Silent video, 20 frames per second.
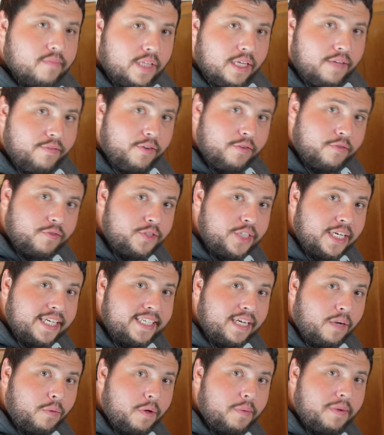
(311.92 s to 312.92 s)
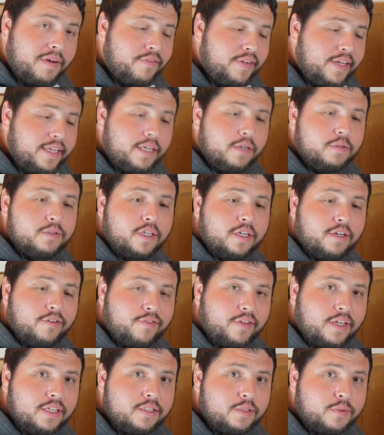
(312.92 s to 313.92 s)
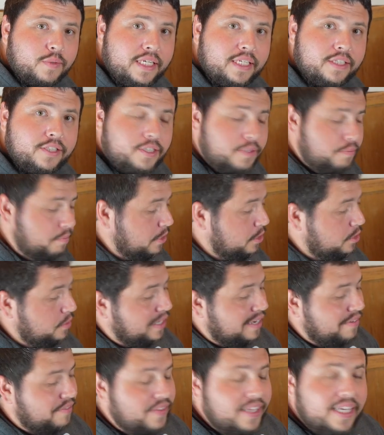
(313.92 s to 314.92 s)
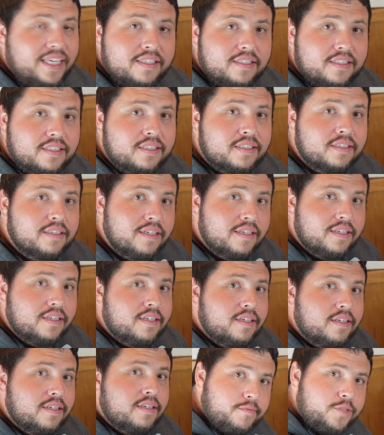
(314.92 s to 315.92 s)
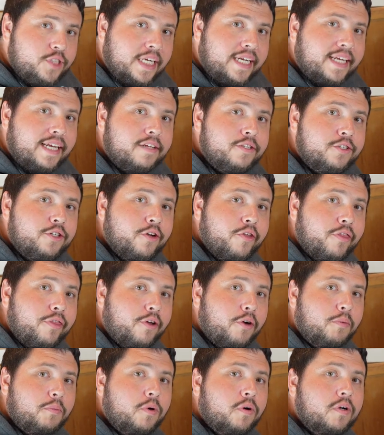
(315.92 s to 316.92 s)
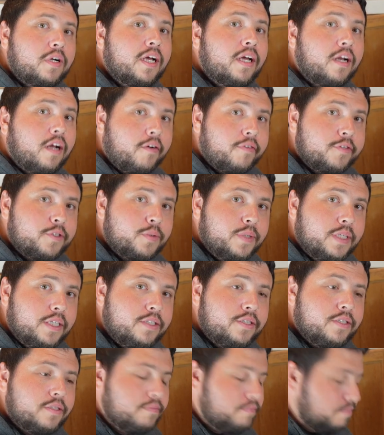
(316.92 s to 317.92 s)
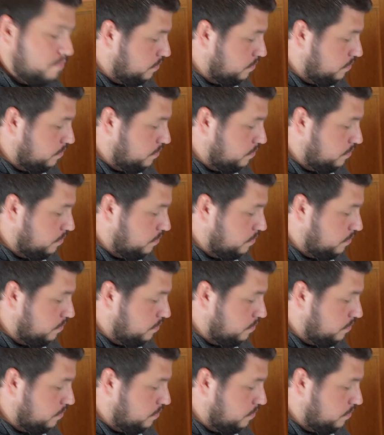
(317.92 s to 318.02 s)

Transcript: if you've checked out one of my videos on a flood switch, but you have this, check out your thermal cutoff switch.